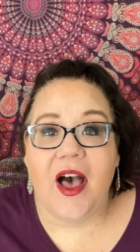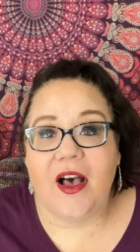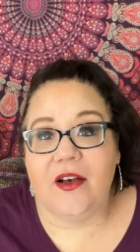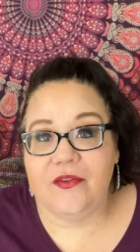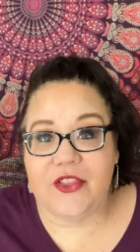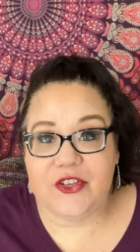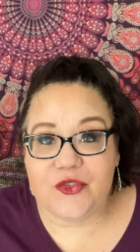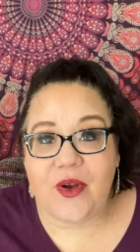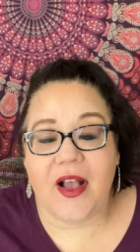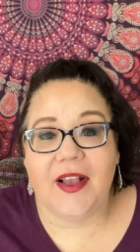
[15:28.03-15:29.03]
of the
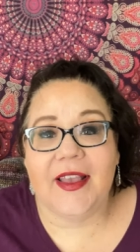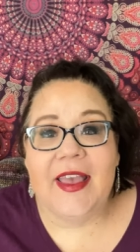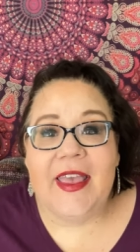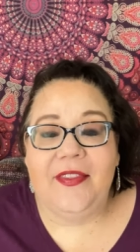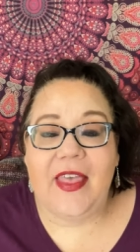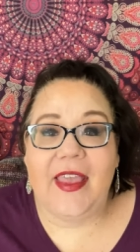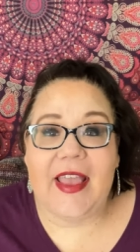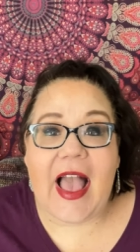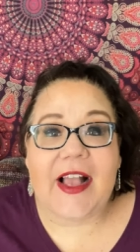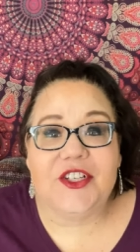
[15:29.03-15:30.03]
truck, they
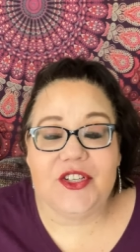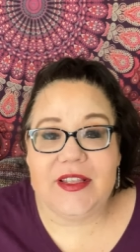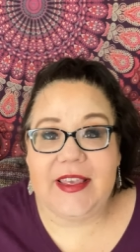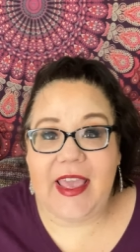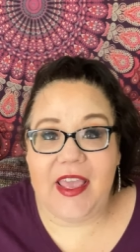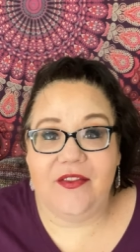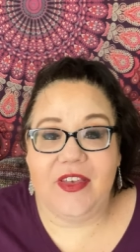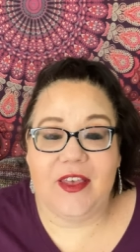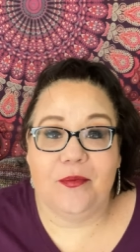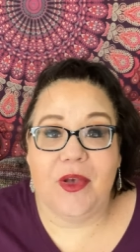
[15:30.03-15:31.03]
actually gave
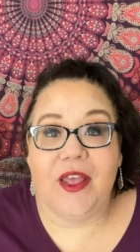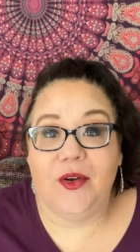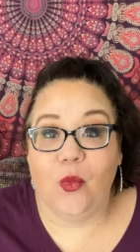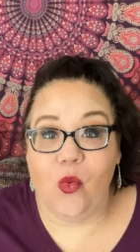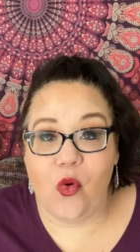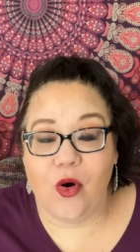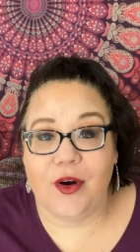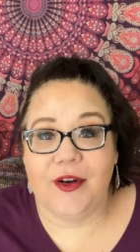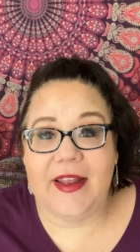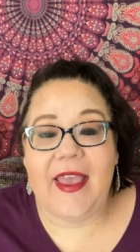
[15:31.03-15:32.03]
him an
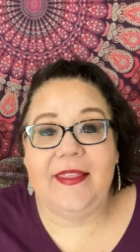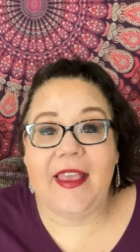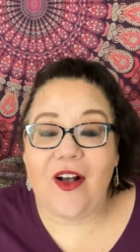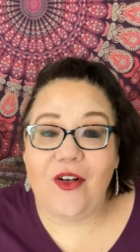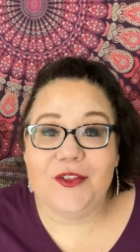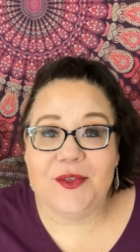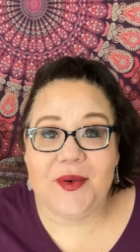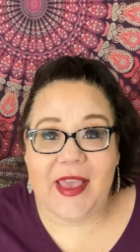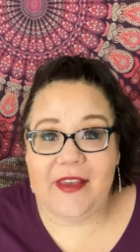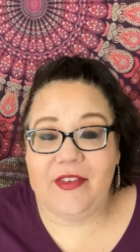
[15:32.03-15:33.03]
award and they also
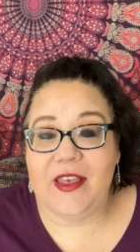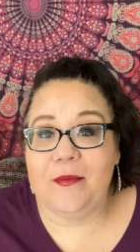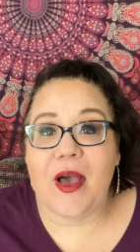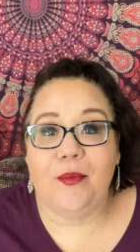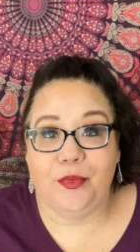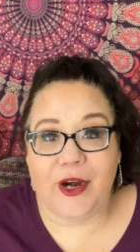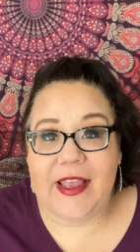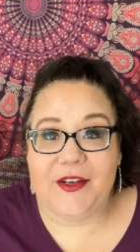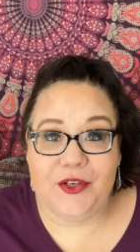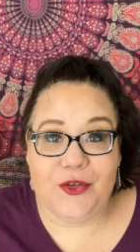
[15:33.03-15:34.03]
gave him a
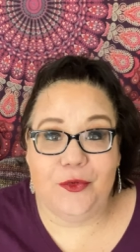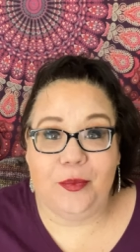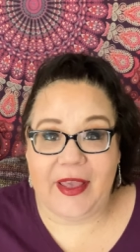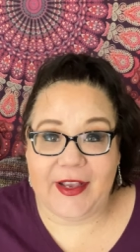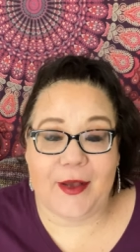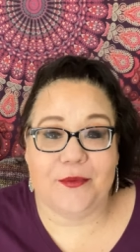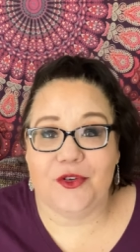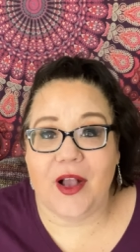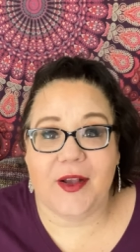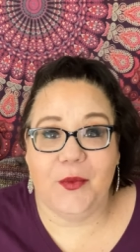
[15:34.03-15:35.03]
brand new pickup
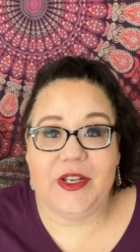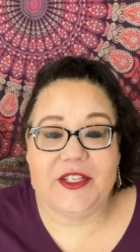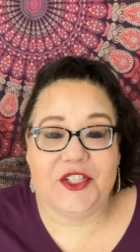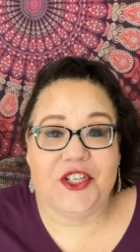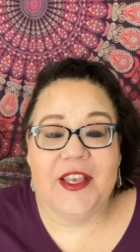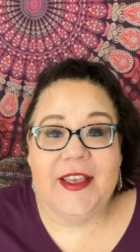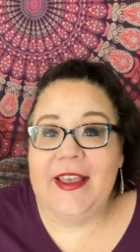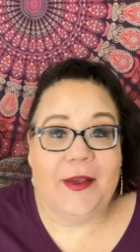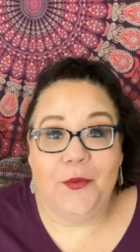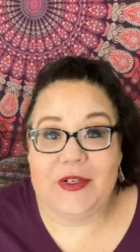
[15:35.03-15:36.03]
truck, which
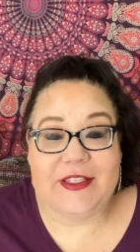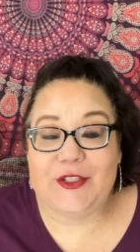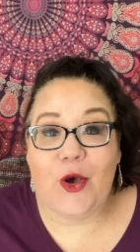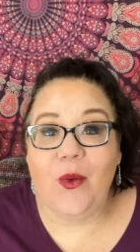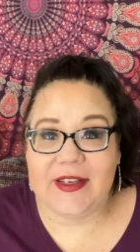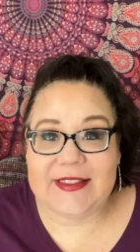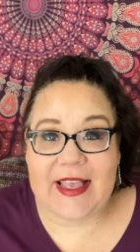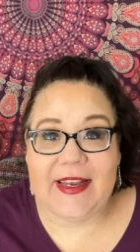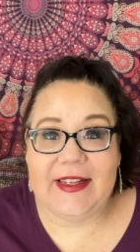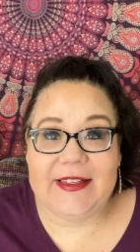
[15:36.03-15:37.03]
was so
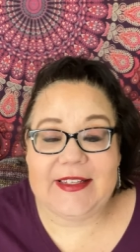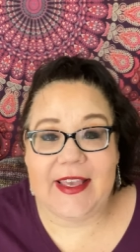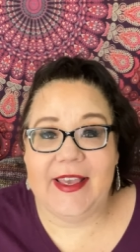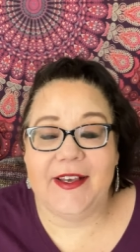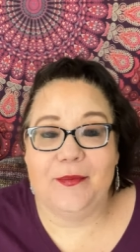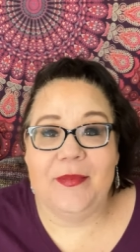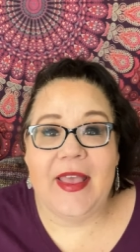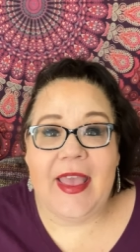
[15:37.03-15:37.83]
exciting to him.